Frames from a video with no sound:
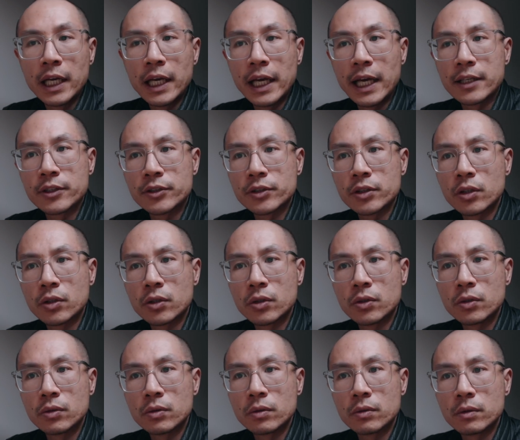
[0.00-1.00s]
and
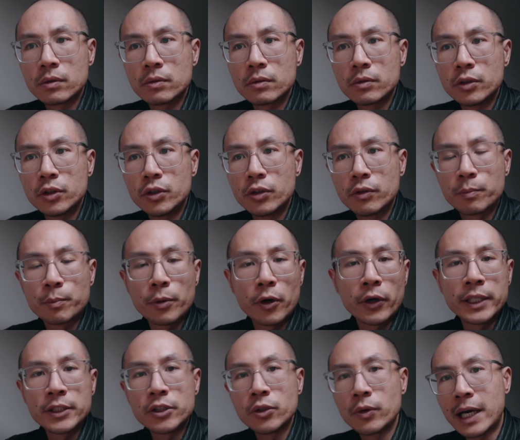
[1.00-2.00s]
so you're
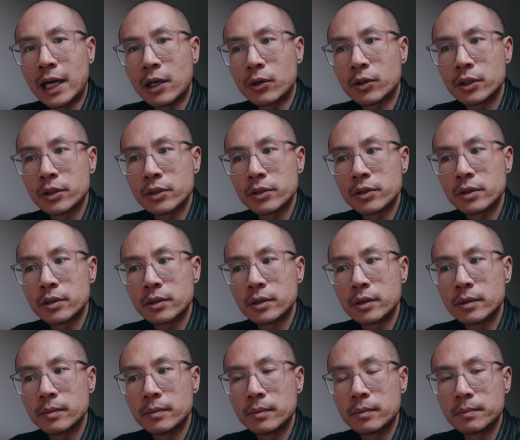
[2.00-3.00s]
burning 2 hours
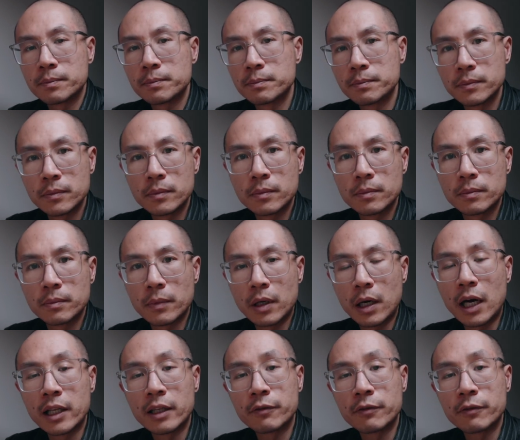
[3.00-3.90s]
on